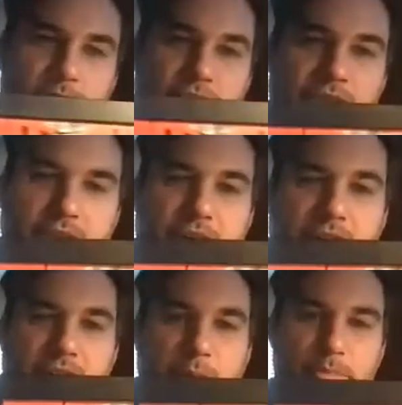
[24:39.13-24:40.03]
It's
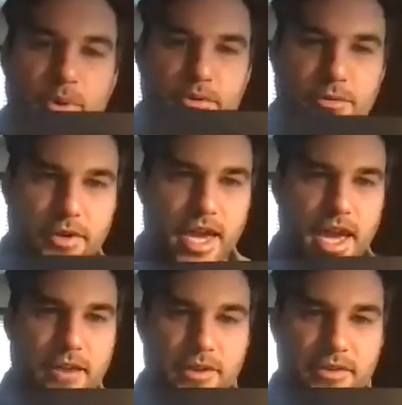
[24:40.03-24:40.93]
a beautiful
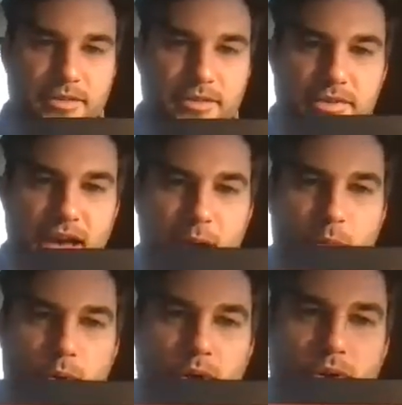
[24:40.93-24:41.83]
canvas of Maasai
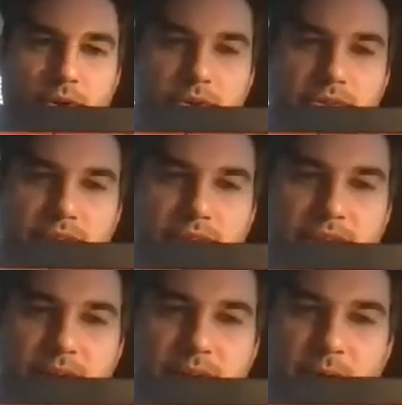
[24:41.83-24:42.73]
warriors that
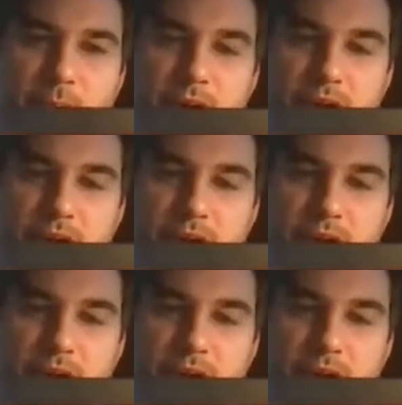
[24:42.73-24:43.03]
came from